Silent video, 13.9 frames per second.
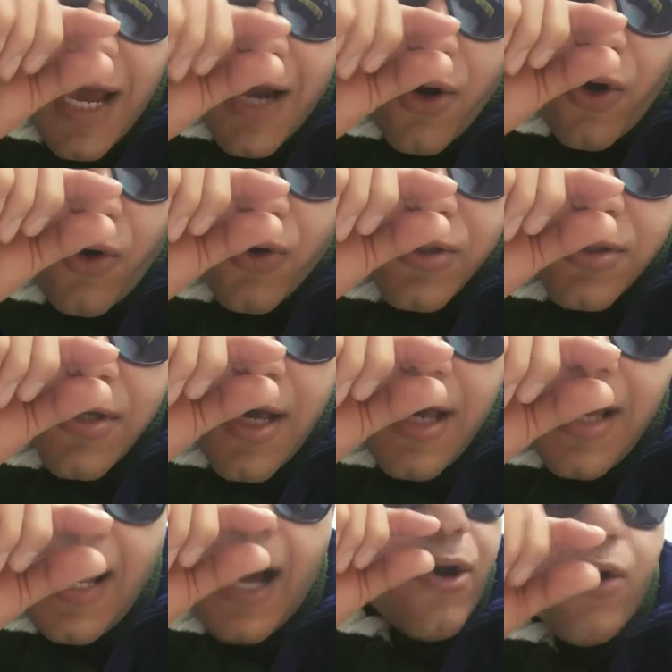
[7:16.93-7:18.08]

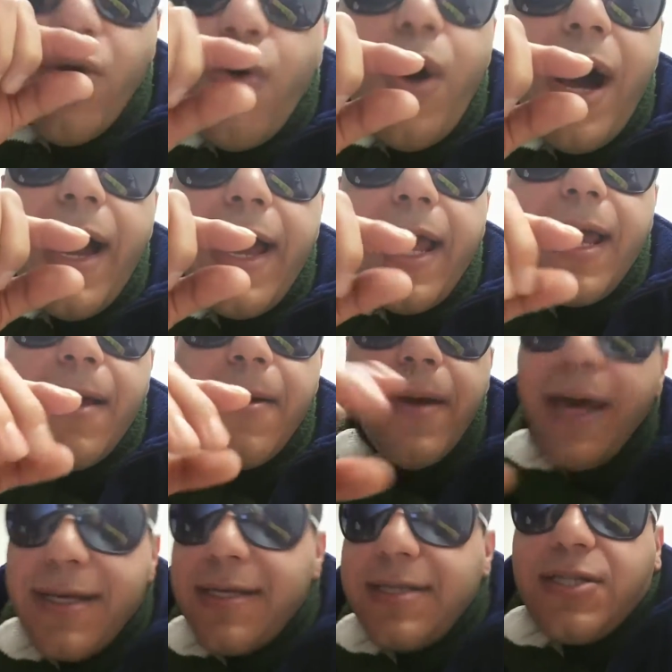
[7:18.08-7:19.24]
I don't know why.
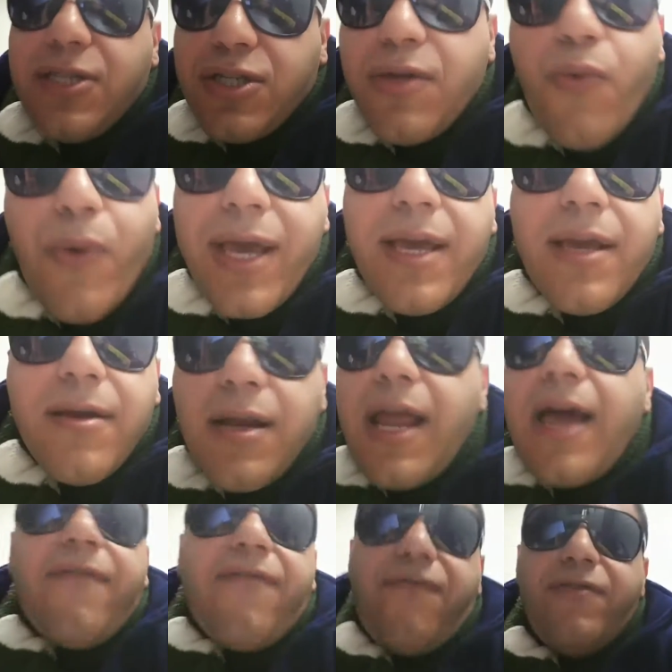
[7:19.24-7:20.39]
It's just the way
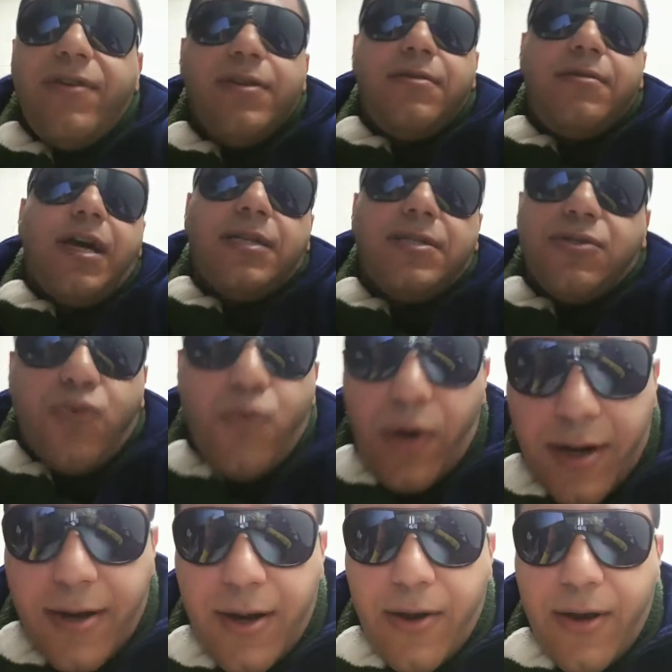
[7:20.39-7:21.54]
life does
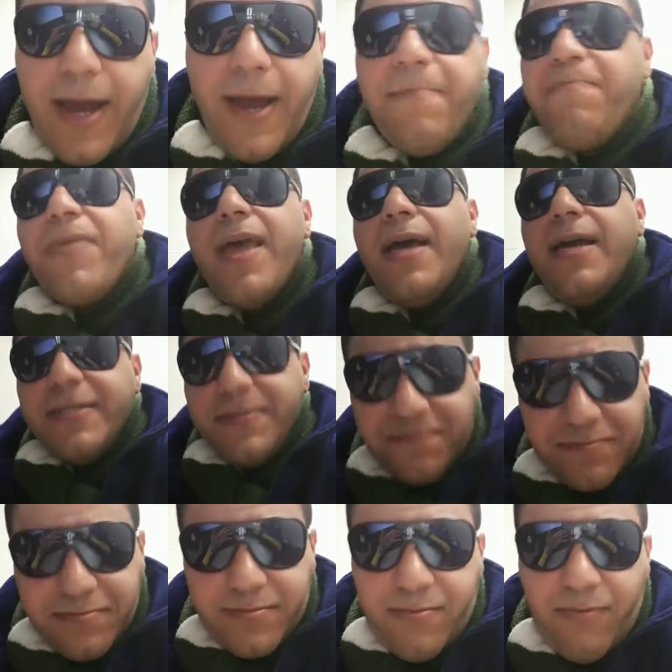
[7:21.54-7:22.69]
work, okay?
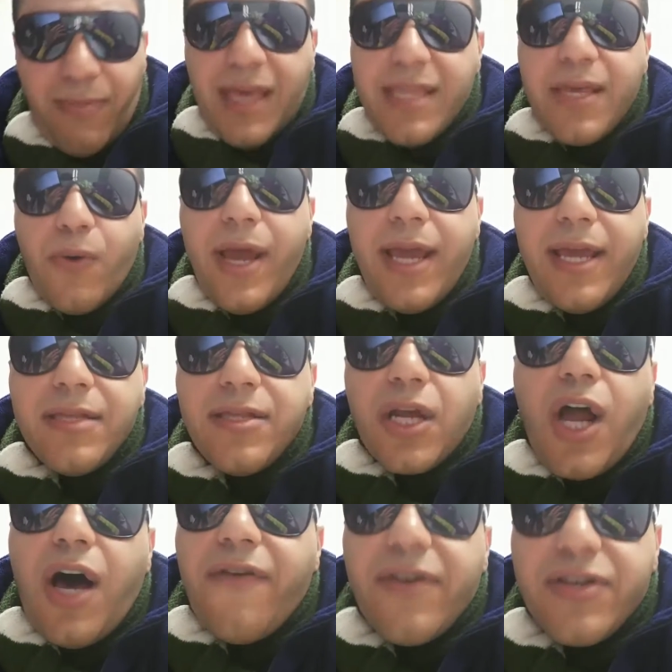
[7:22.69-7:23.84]
The way the
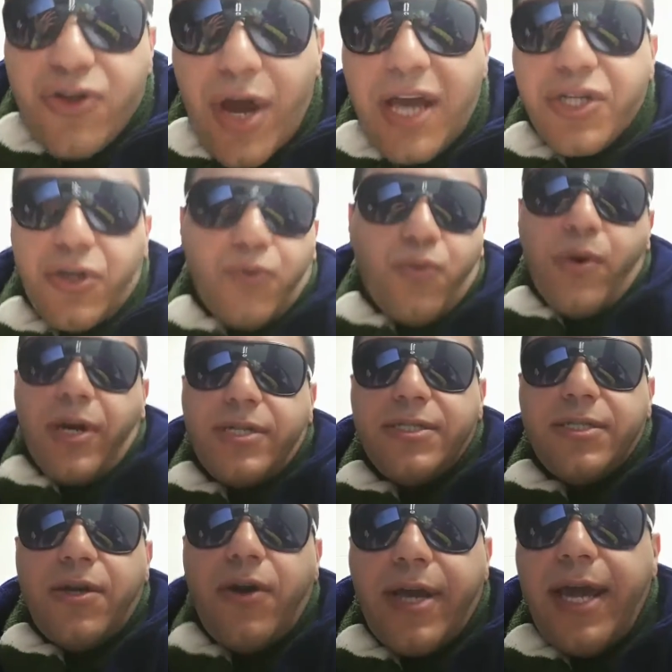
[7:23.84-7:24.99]
law of attraction
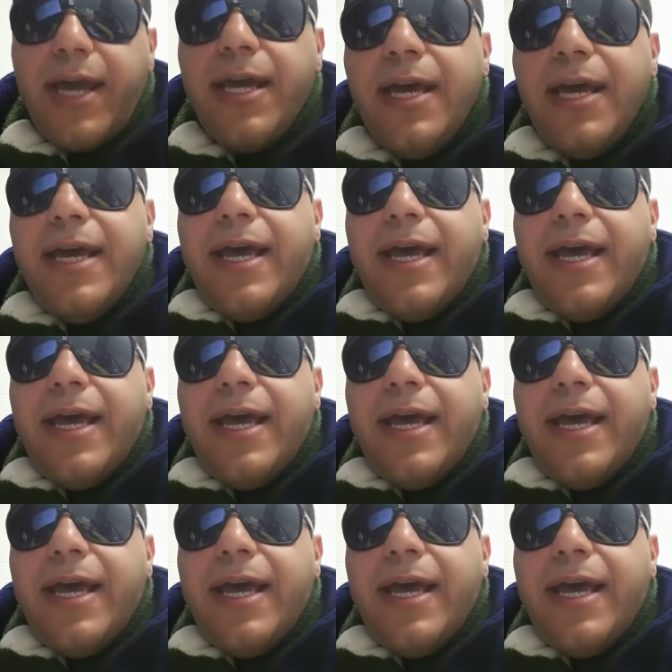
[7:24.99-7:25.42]
works, okay?